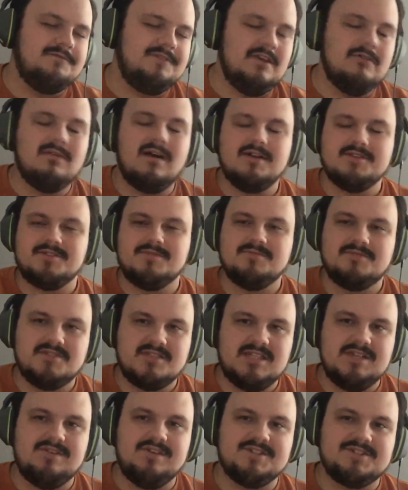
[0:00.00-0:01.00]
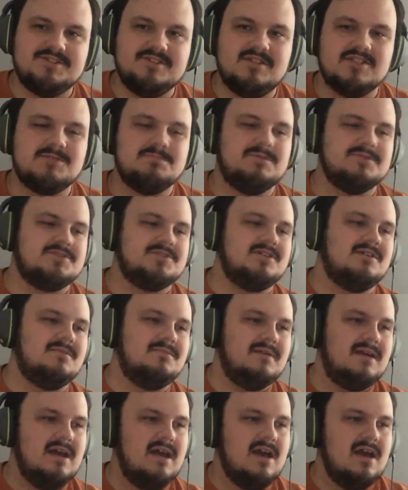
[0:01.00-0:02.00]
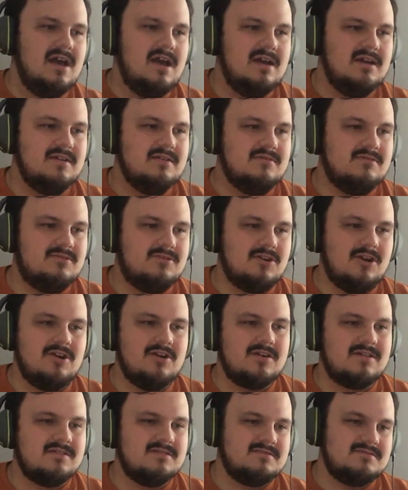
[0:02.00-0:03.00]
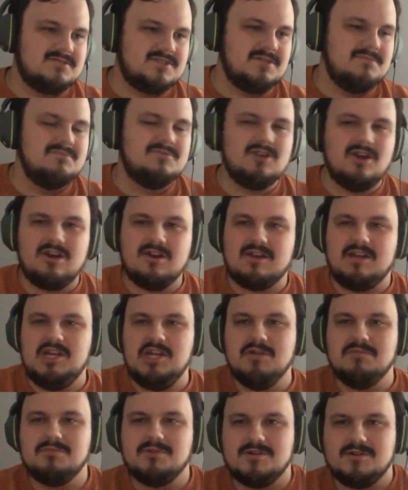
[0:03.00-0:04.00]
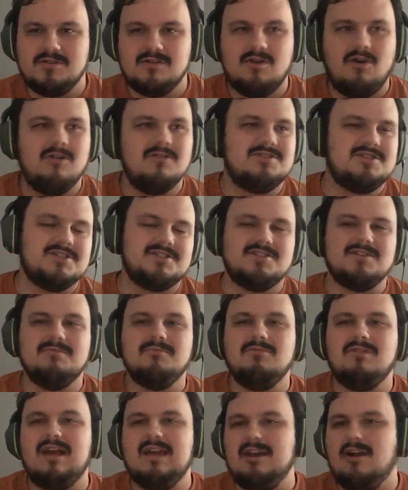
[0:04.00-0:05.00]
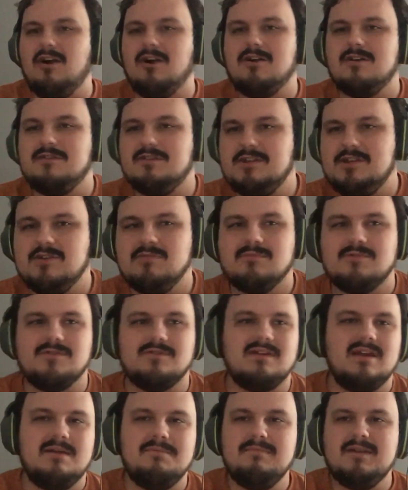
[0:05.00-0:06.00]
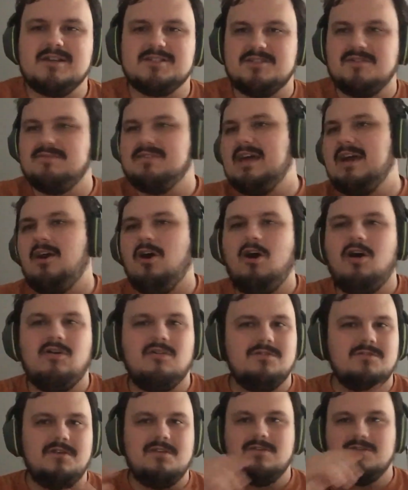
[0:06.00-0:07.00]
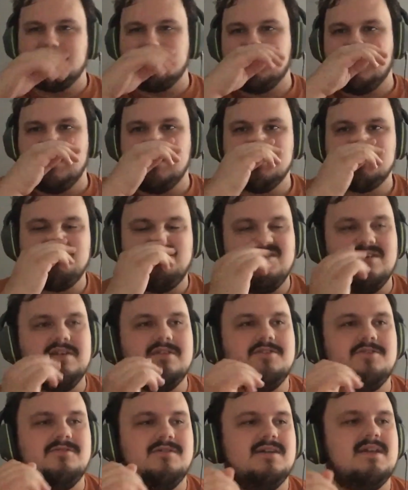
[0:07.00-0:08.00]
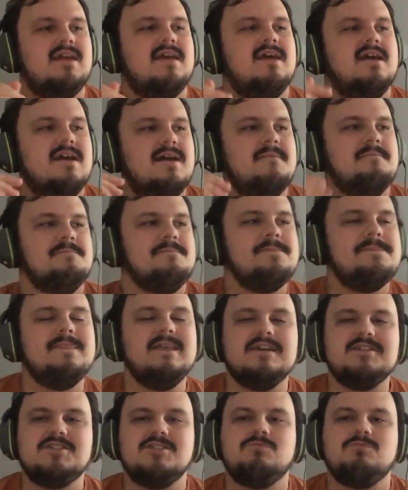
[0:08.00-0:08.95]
If you want some seriousness but some dark humor or just some lighthearted humor, a mix of that, all three of those things put into it, this is